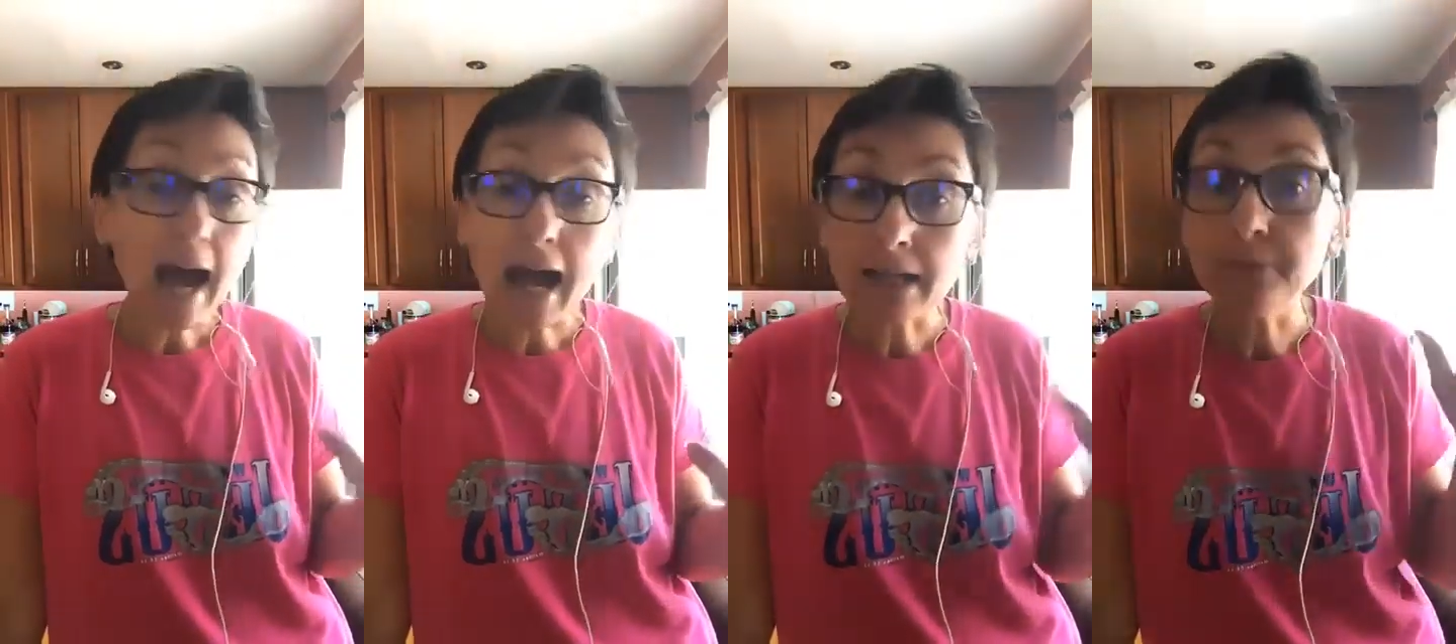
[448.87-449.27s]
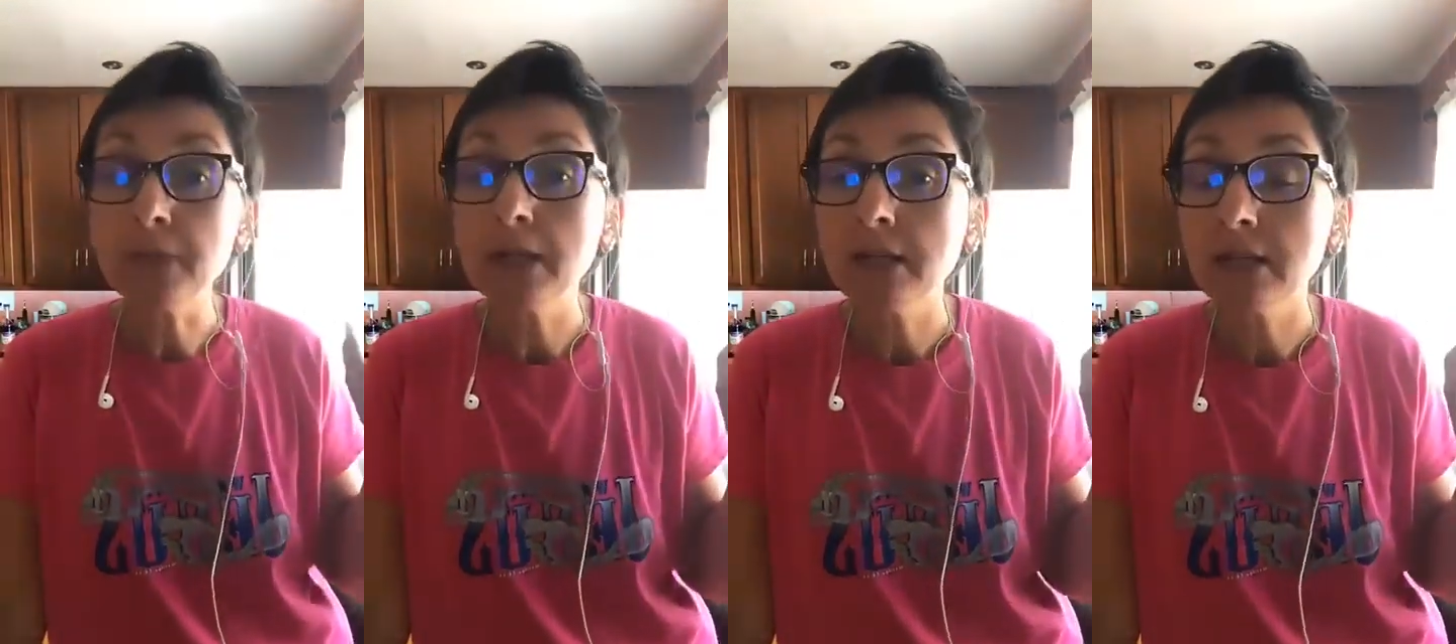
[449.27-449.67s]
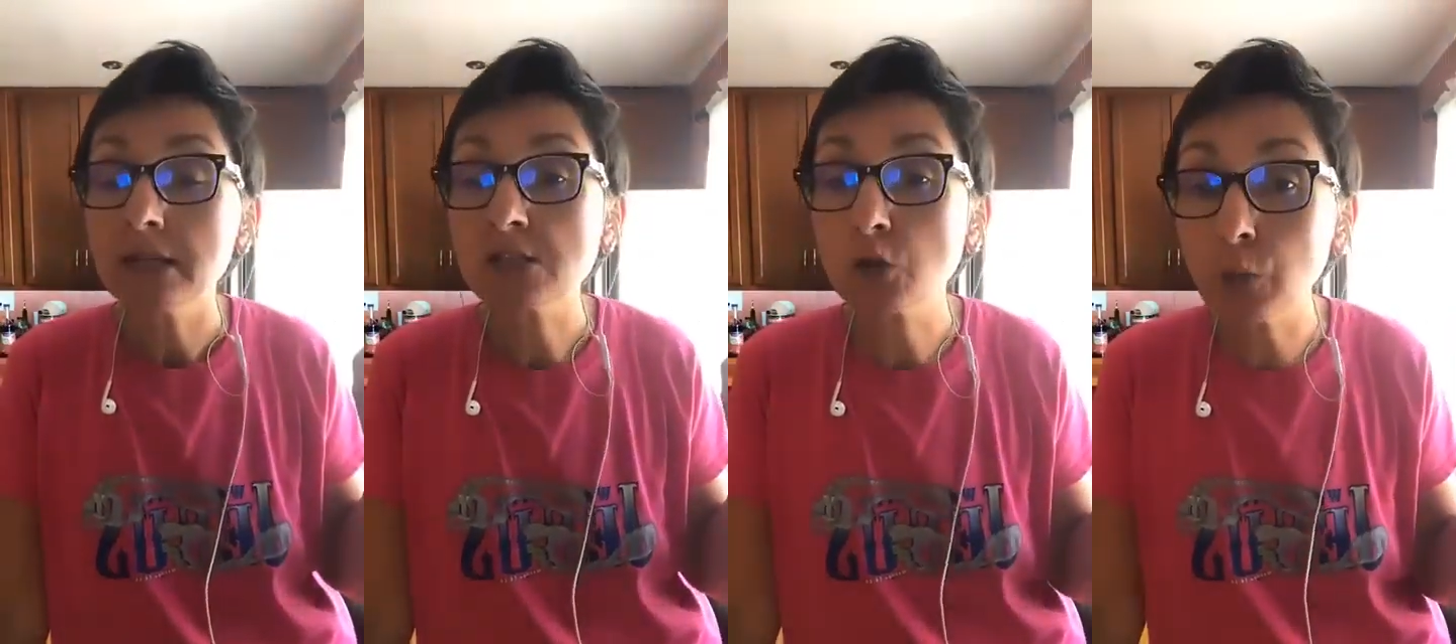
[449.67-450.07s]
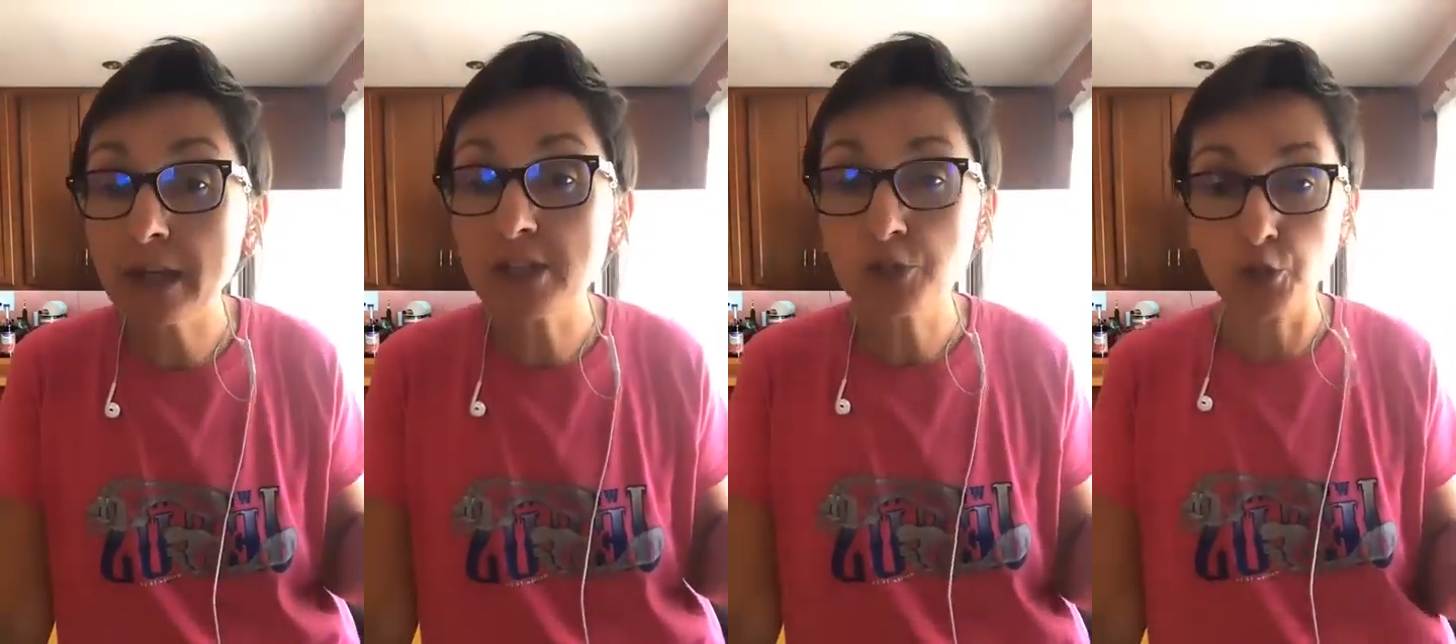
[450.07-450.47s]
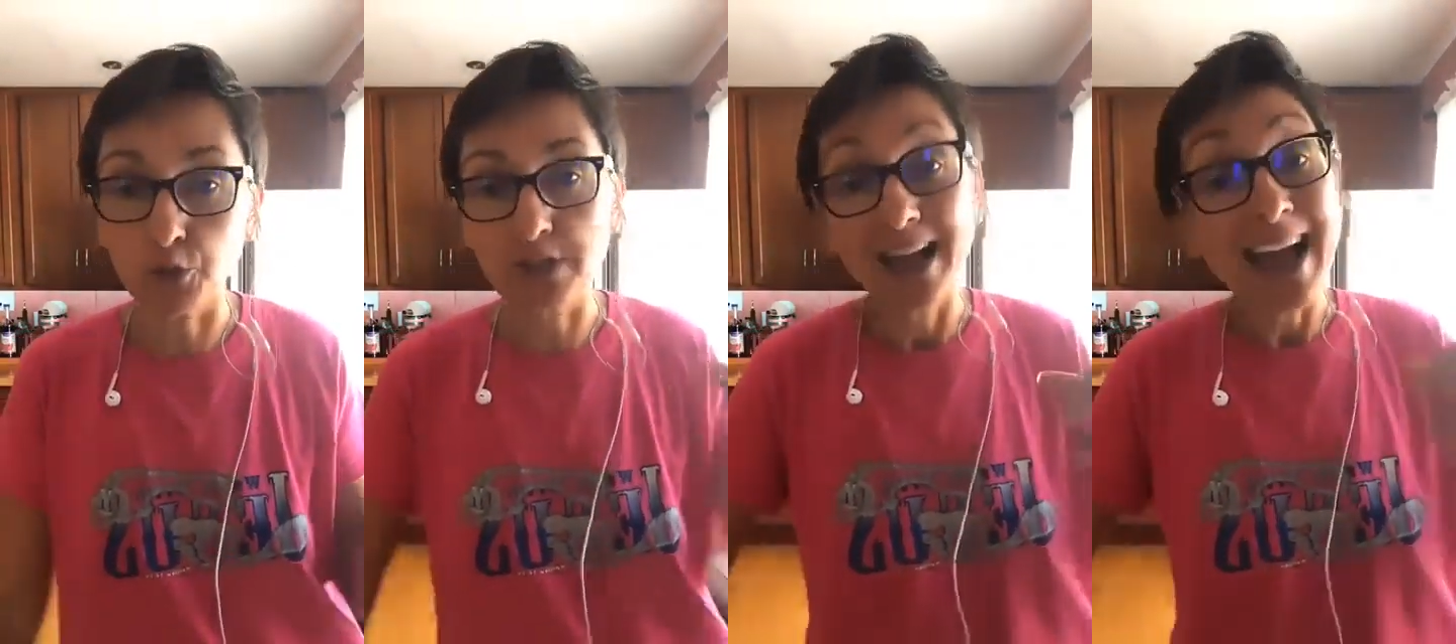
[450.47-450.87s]
lime
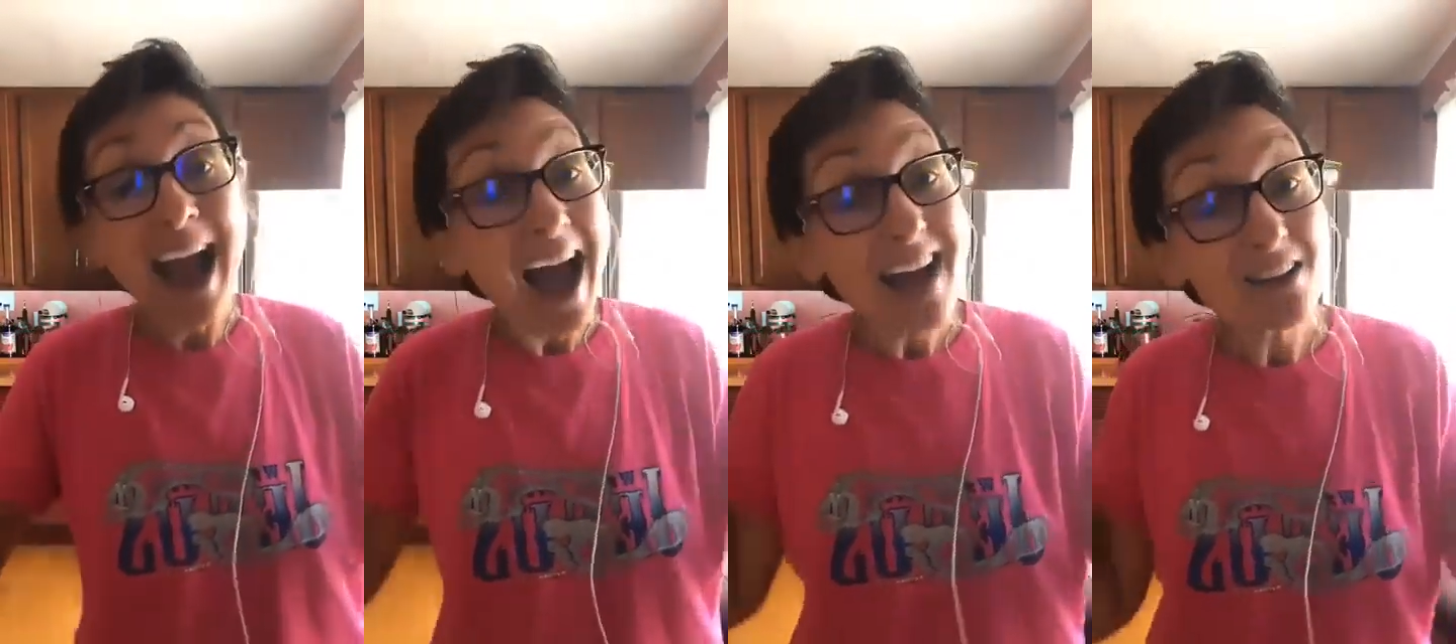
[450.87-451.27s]
squeezed juice.